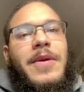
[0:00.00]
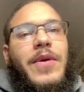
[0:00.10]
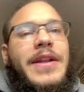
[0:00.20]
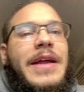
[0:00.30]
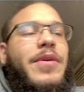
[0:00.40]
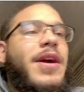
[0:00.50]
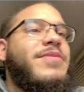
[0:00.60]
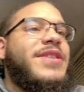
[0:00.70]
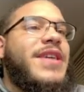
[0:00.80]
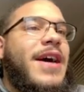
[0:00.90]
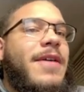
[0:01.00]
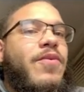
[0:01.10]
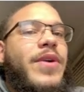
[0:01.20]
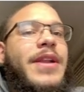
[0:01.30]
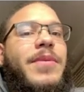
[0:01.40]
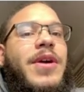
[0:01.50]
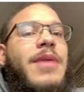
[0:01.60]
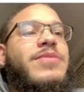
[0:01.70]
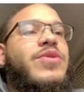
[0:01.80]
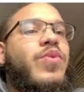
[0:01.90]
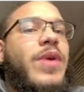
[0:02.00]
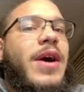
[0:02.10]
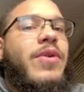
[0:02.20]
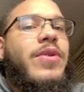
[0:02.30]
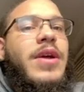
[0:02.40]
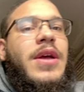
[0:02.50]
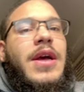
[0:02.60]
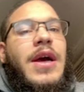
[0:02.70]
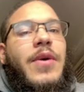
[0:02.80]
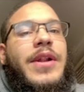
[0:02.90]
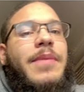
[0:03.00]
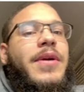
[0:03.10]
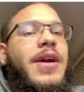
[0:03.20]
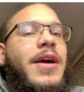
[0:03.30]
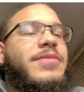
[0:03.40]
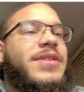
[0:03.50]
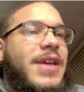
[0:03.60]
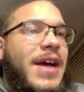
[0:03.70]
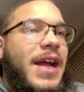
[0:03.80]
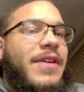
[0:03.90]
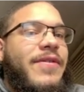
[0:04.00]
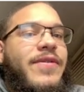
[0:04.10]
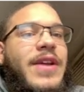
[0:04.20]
One that becomes ya, one that becomes waw, one that becomes alif.